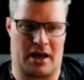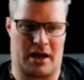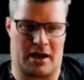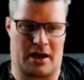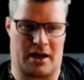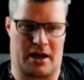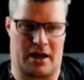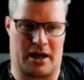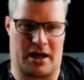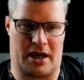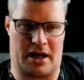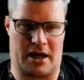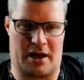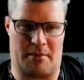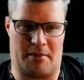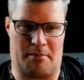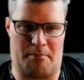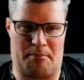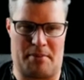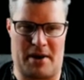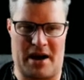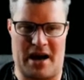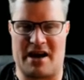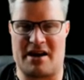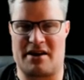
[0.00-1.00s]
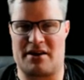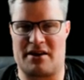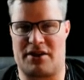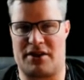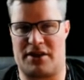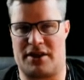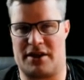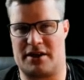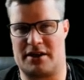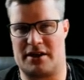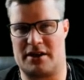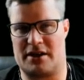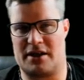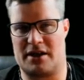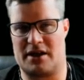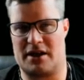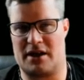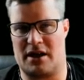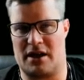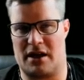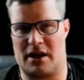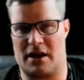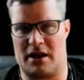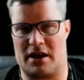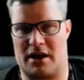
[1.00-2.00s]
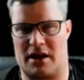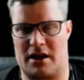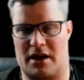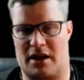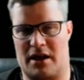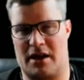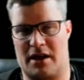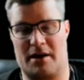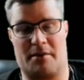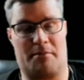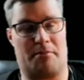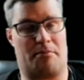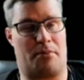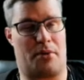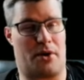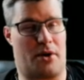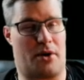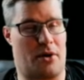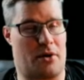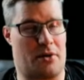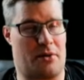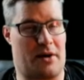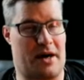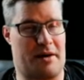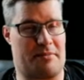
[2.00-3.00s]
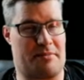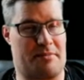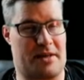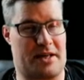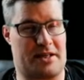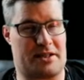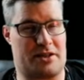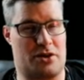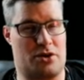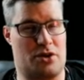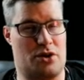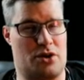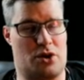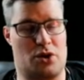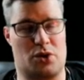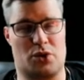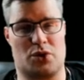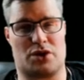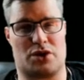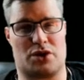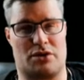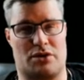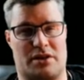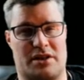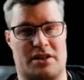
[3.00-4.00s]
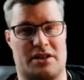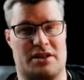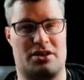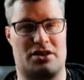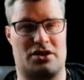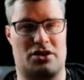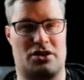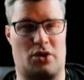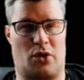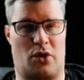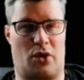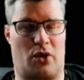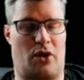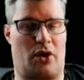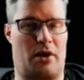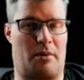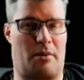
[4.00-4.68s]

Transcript: Python program that you use to install